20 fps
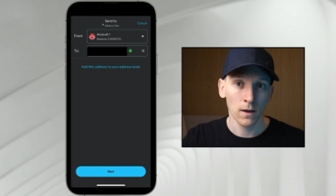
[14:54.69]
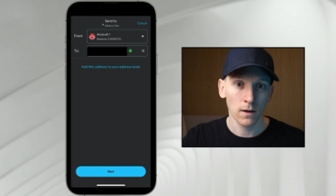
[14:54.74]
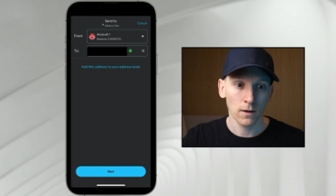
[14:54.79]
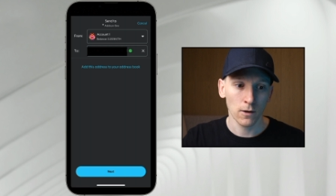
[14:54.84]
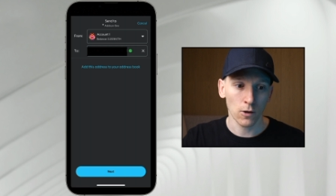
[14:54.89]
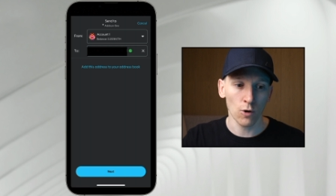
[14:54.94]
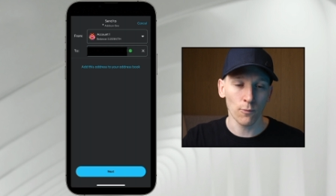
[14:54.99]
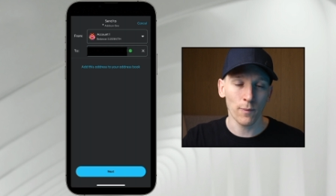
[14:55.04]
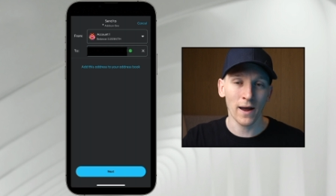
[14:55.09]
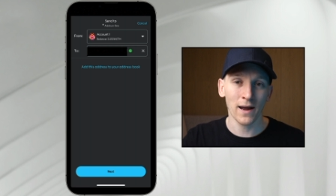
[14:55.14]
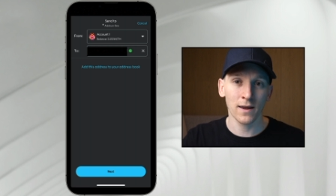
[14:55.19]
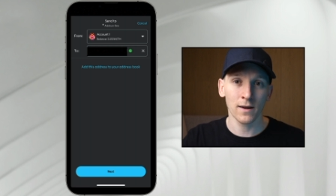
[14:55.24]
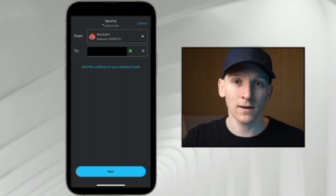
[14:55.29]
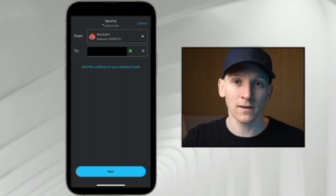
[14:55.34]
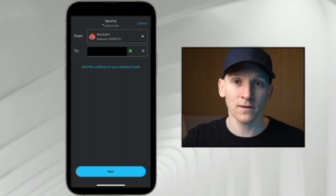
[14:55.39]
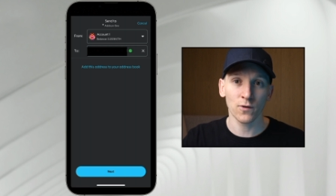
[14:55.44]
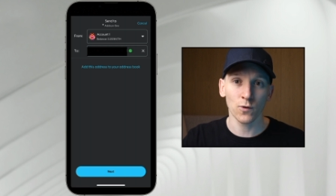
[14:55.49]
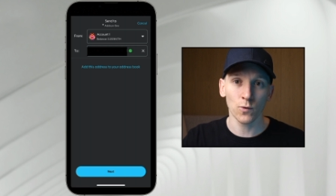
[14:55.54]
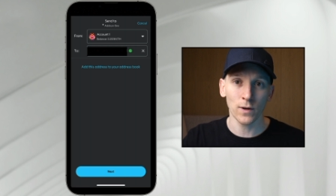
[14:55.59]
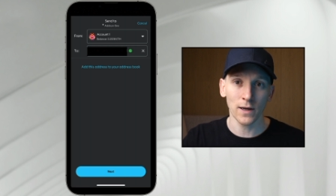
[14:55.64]
go back
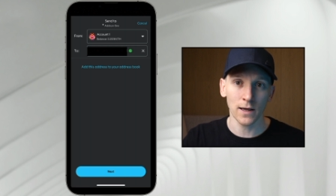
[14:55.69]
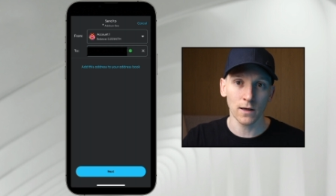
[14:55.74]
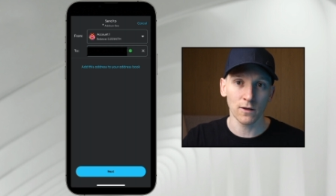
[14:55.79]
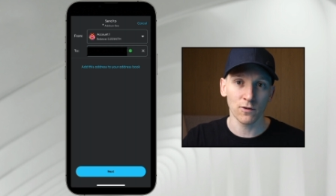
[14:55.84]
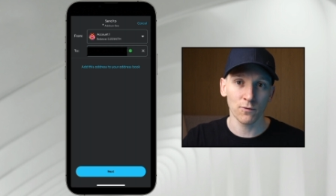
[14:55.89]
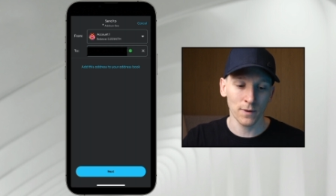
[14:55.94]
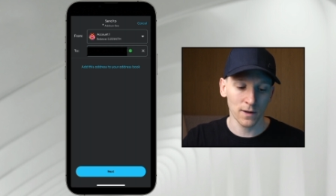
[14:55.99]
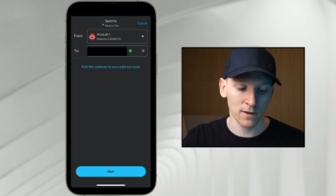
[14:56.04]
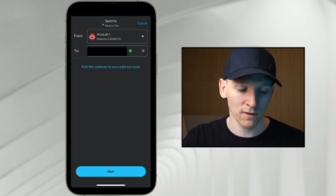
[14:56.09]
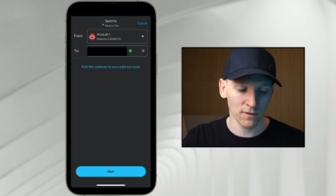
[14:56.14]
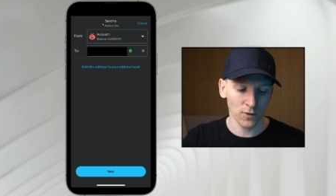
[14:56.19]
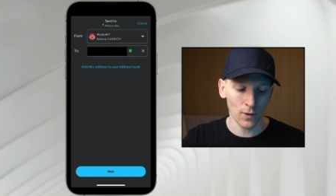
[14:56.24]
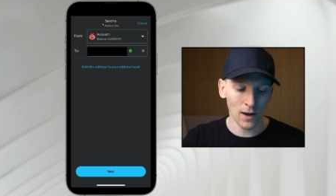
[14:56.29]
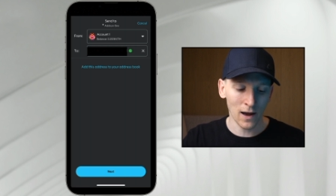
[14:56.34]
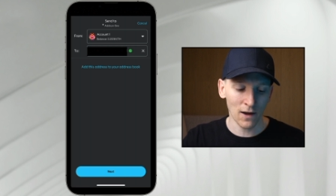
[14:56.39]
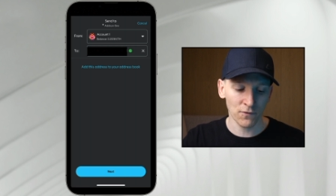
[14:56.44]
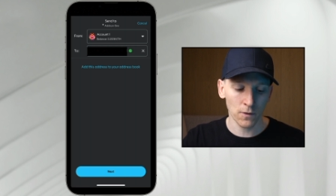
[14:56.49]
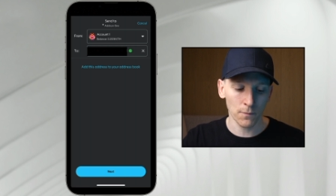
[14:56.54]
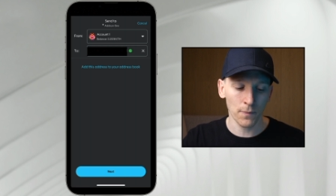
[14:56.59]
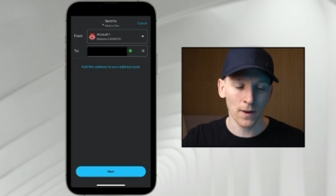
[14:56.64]
into E T H because you
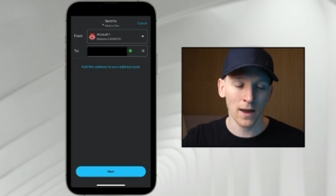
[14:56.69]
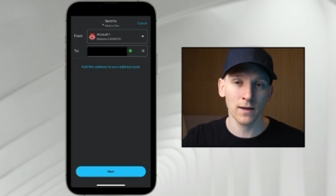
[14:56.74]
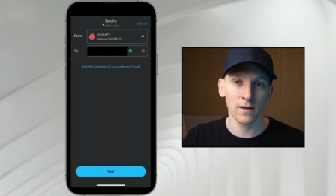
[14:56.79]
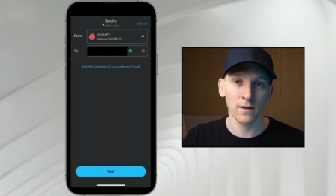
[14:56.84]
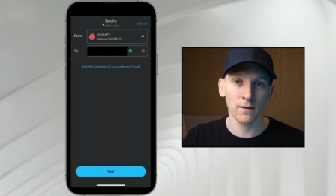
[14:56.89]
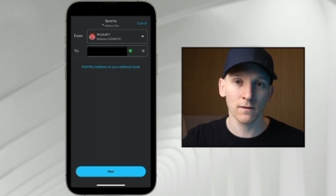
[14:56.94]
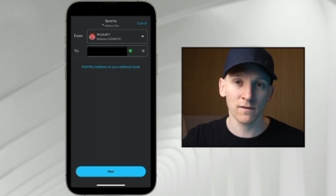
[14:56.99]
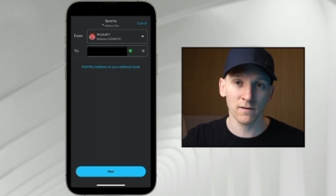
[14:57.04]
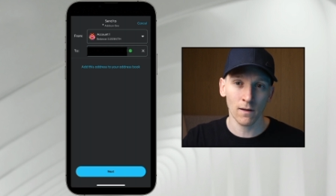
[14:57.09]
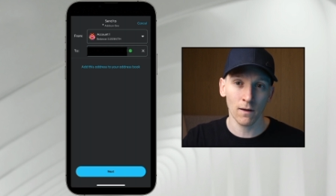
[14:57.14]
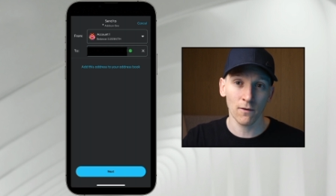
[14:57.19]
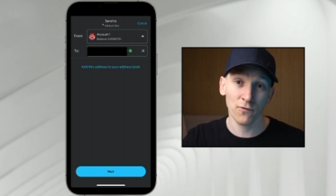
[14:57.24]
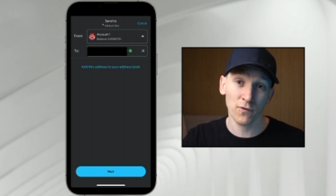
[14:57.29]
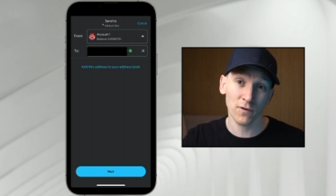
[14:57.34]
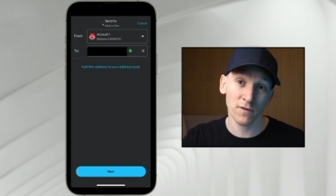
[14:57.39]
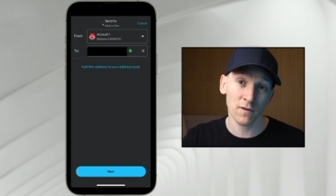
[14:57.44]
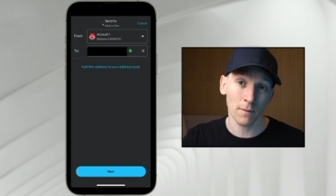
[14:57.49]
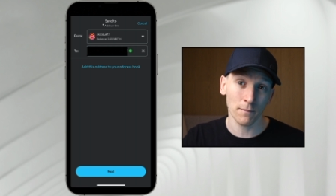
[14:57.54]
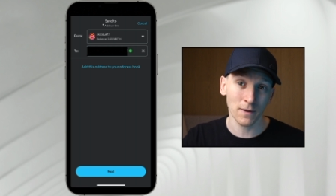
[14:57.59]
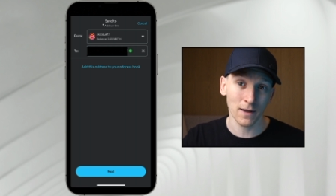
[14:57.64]
have to pay for
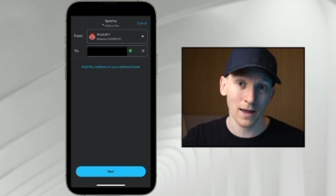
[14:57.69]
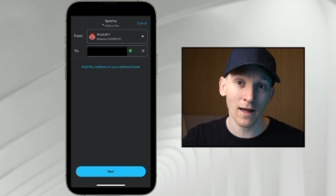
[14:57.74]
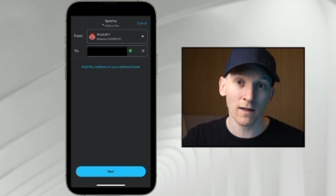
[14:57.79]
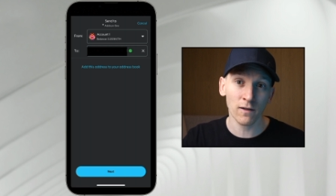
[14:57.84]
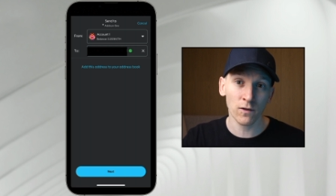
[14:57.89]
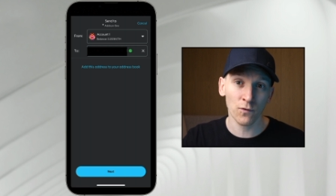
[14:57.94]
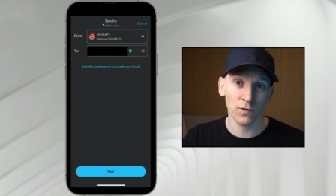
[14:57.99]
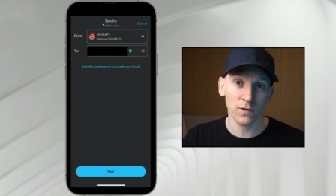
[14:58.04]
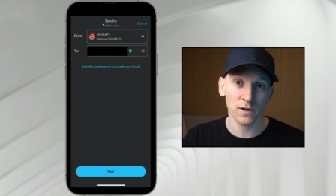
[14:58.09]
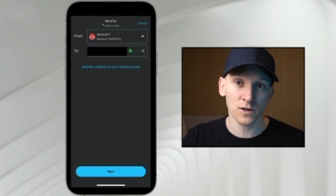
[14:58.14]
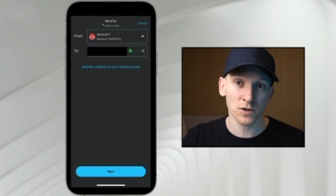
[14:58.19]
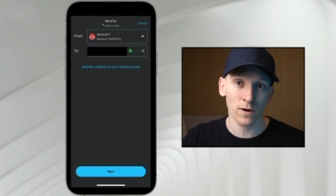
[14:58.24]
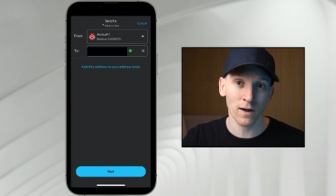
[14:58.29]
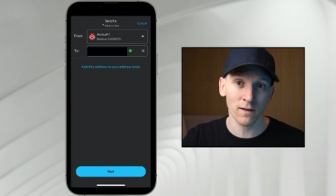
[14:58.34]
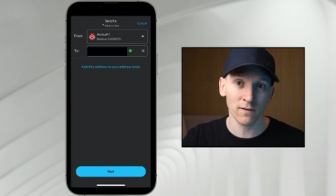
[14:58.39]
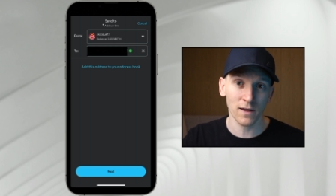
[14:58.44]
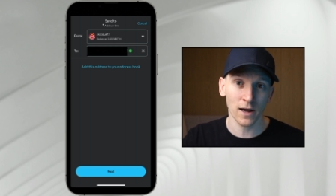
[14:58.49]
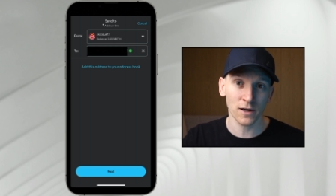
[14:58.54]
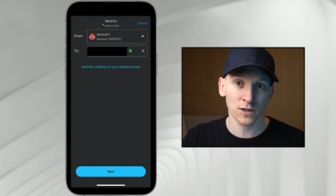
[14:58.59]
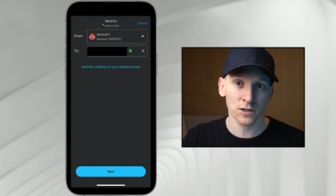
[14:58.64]
some gas for this
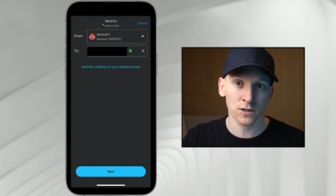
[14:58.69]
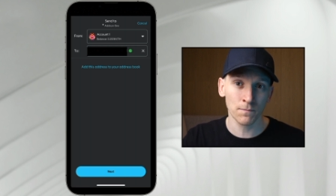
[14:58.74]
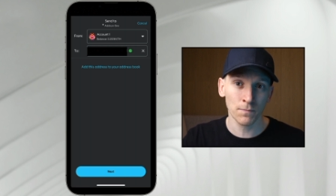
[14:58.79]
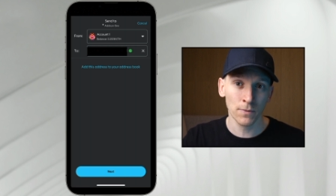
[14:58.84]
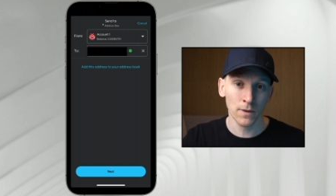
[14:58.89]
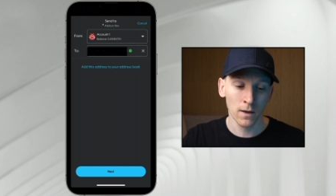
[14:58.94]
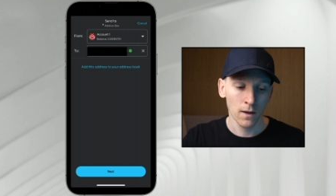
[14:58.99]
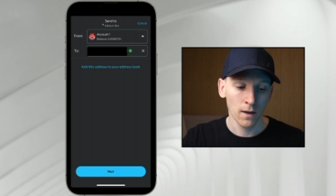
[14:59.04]
transaction.